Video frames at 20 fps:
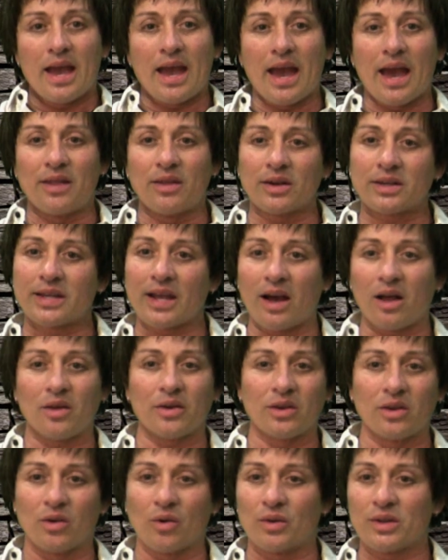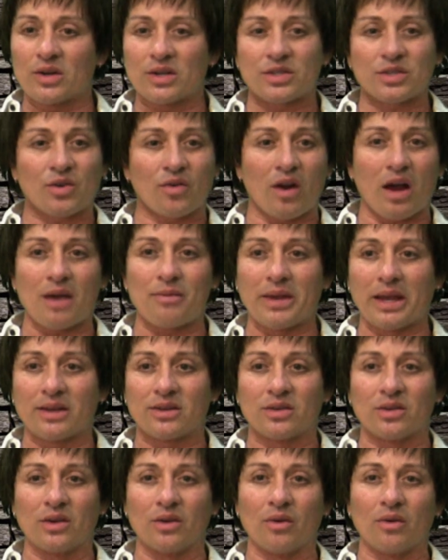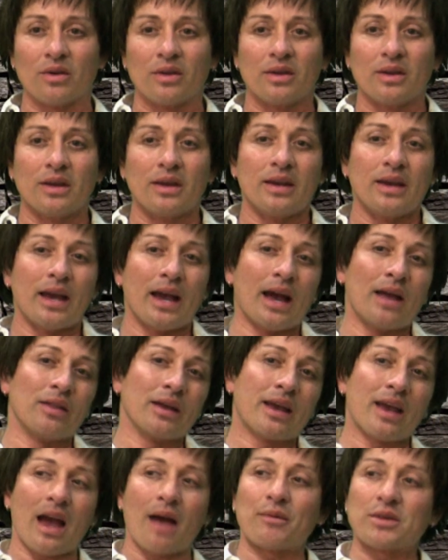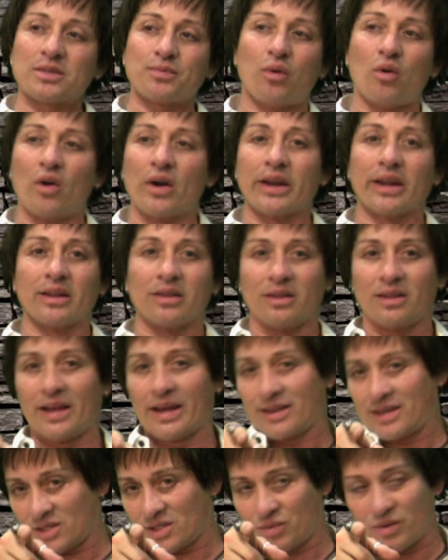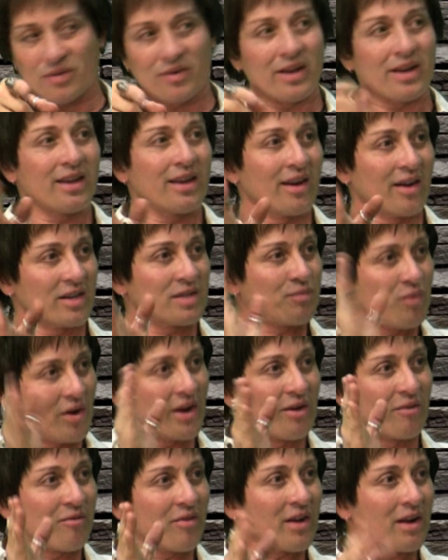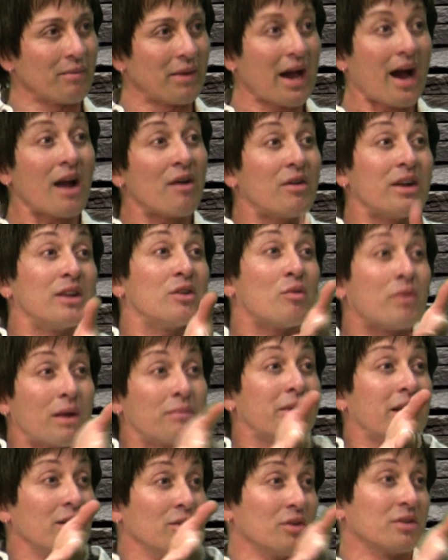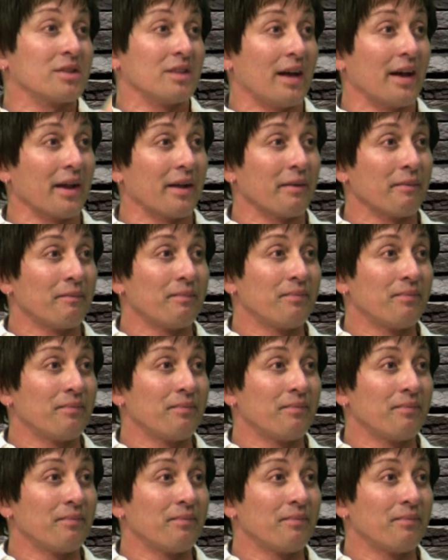And they're telling you and they're describing it to you, and the camera's pointed like this one right here. It's pointed in front of me. I already know what I'm going to look like.